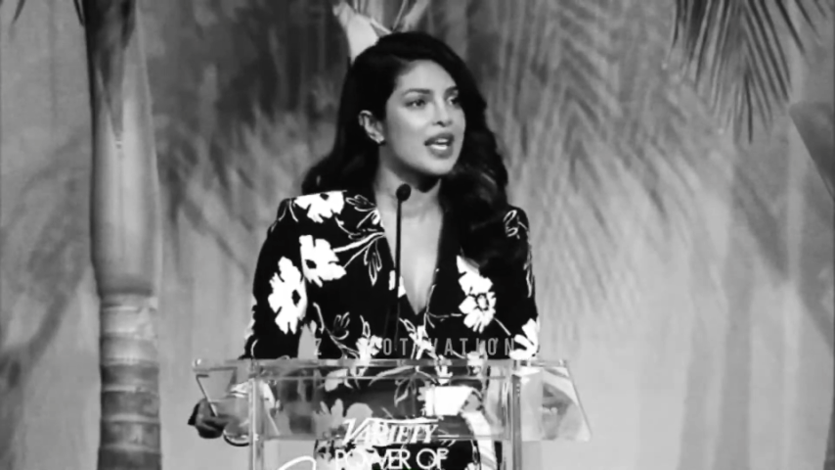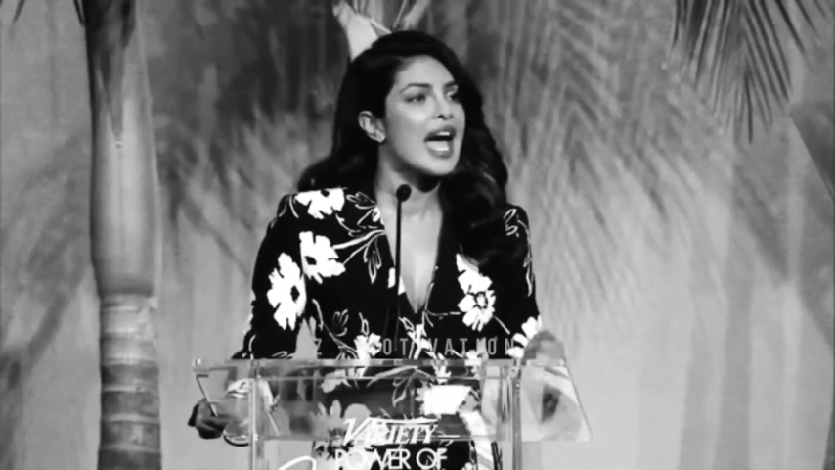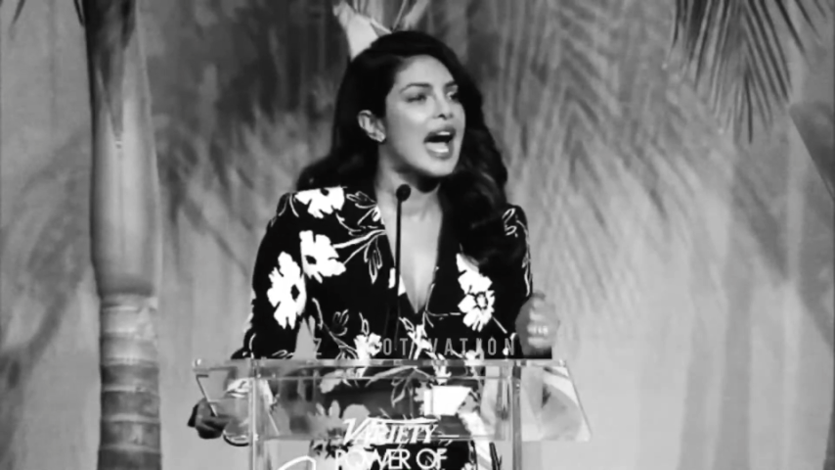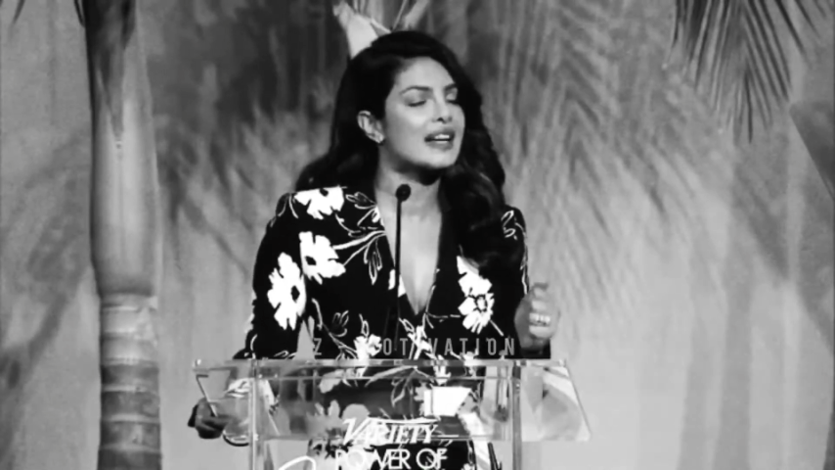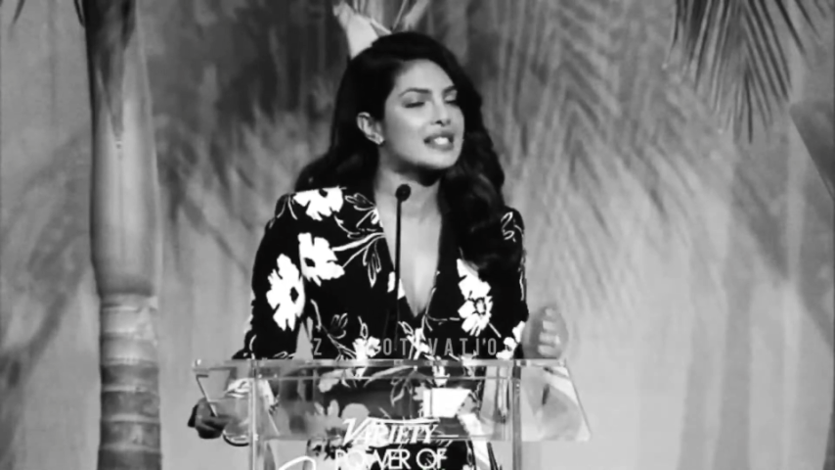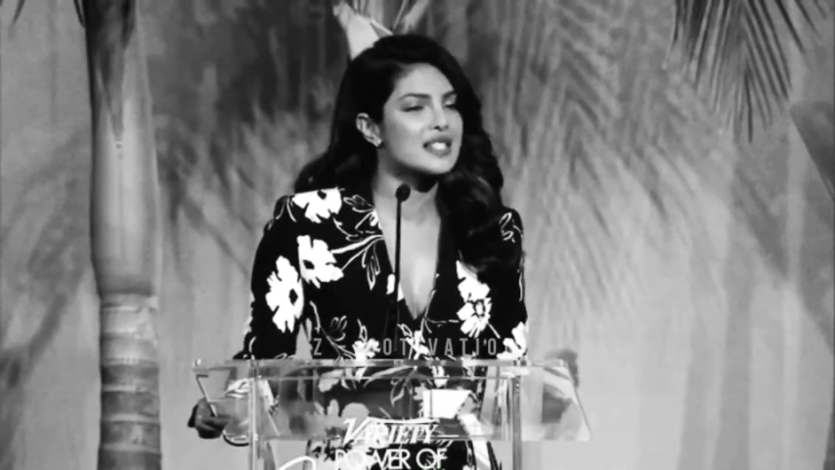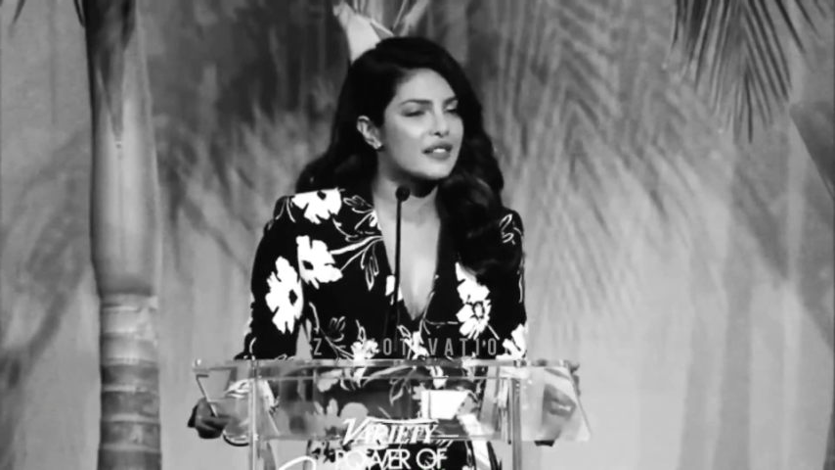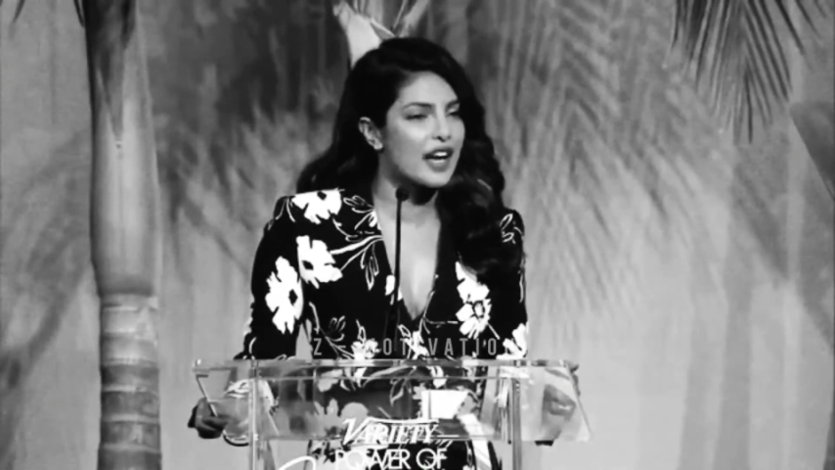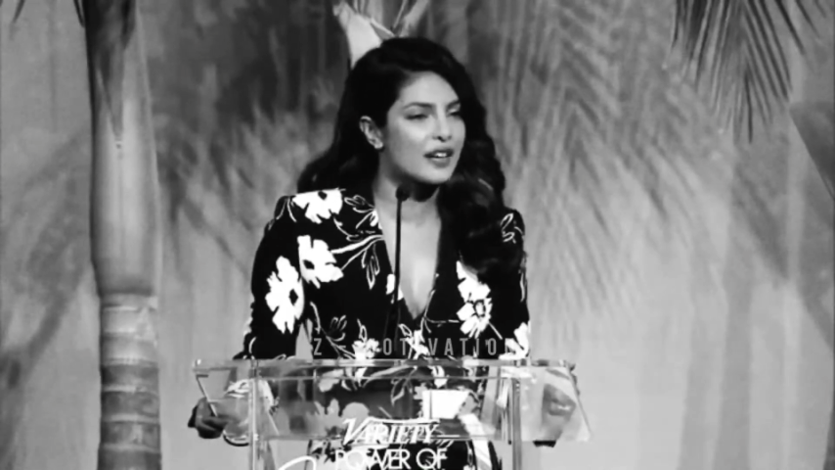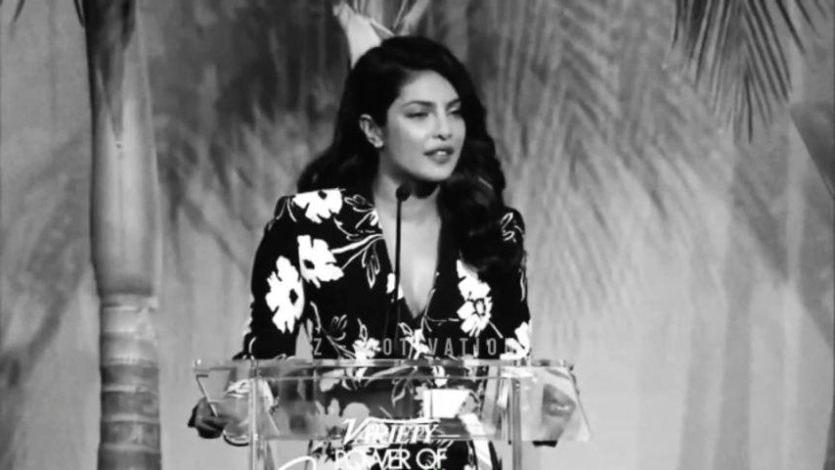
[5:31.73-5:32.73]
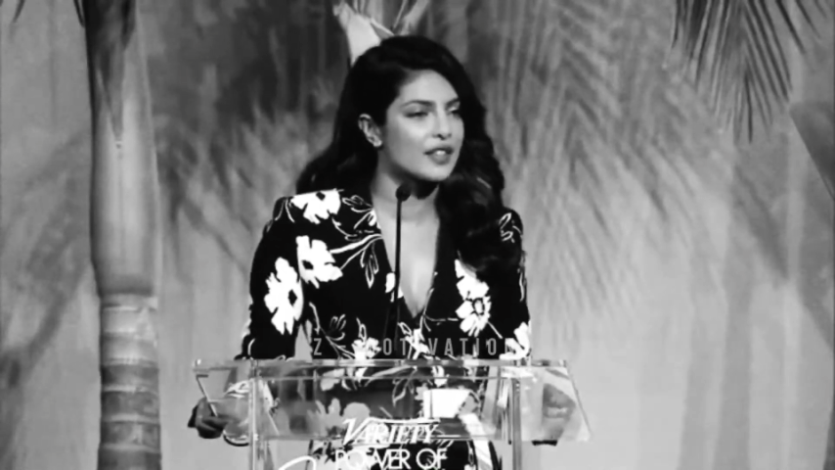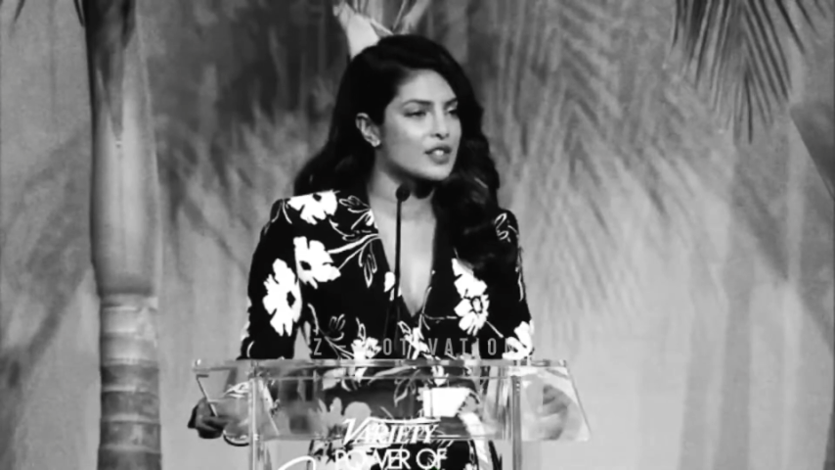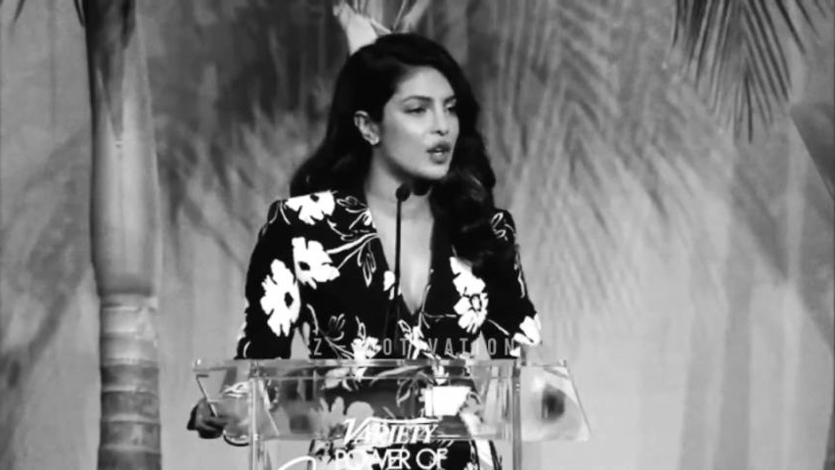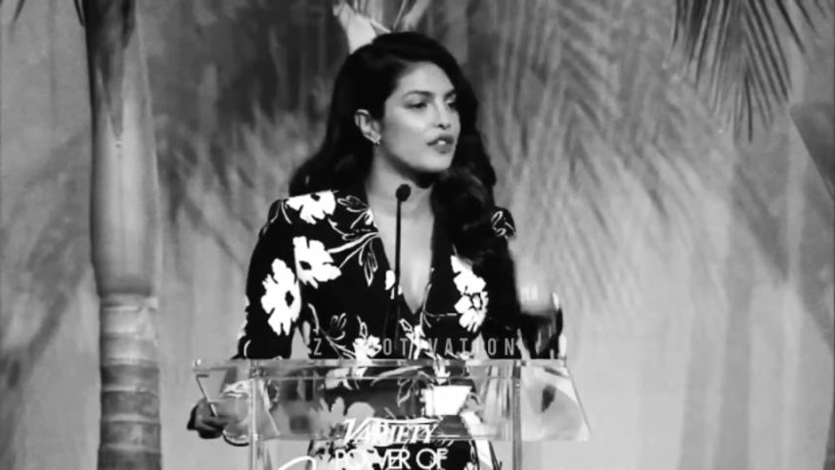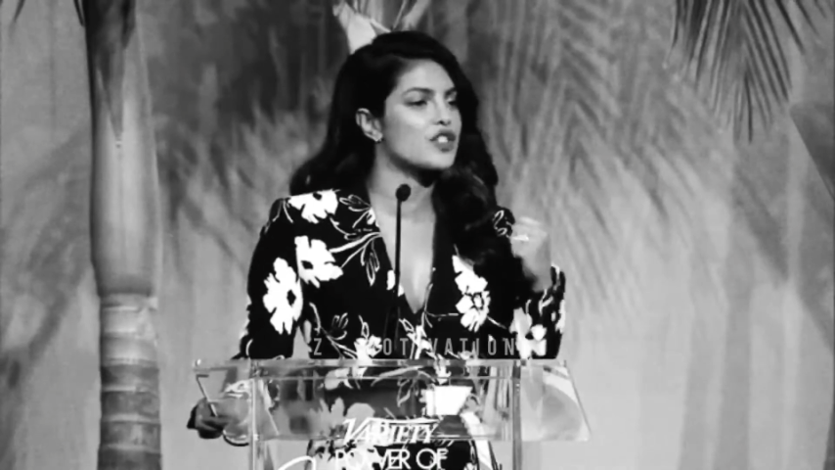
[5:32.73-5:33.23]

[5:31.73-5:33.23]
and survivors of